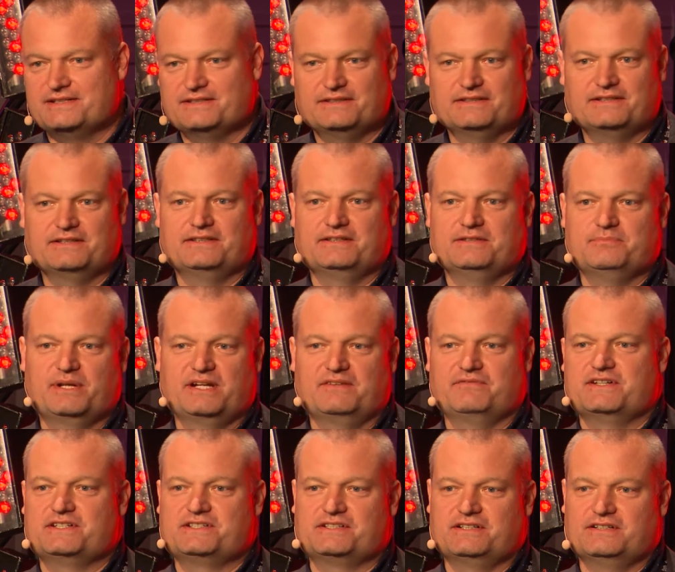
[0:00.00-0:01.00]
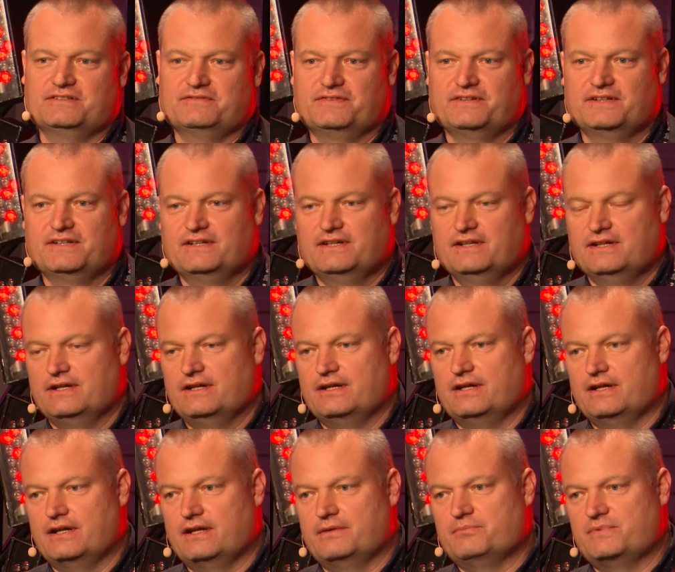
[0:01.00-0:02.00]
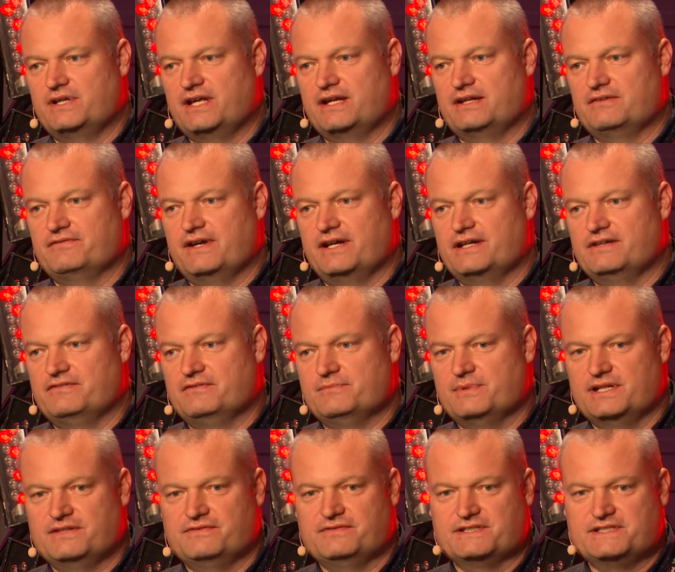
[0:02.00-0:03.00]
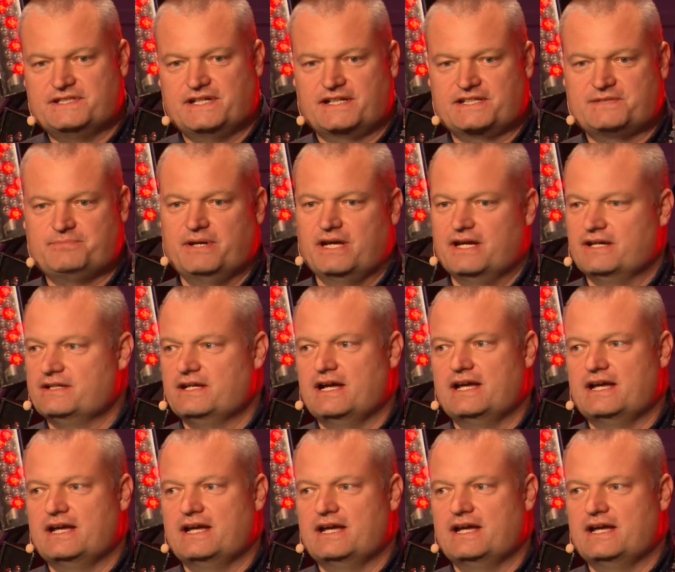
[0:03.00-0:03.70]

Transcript: And the big vision of getting value for money for the taxpayer